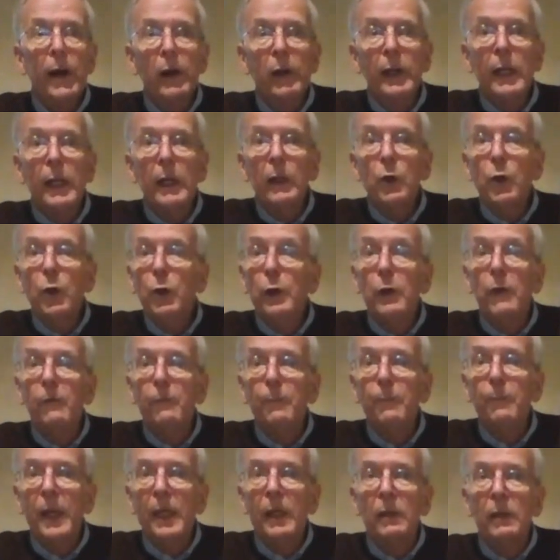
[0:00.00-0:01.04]
he could have
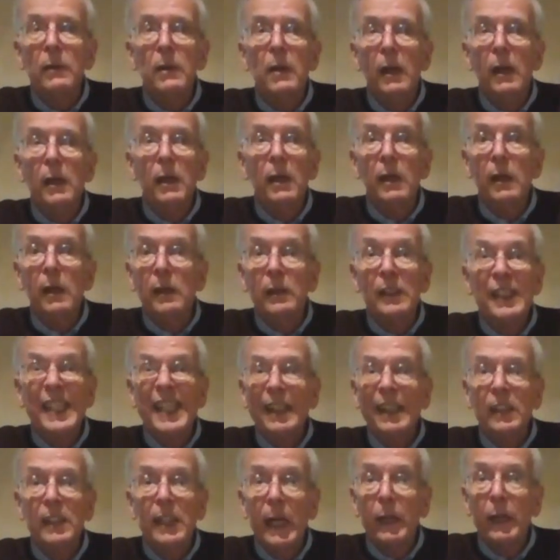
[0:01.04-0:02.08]
been a
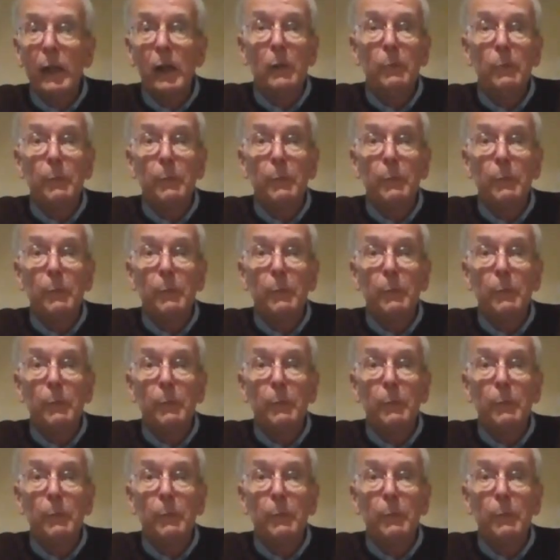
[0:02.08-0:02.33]
dictator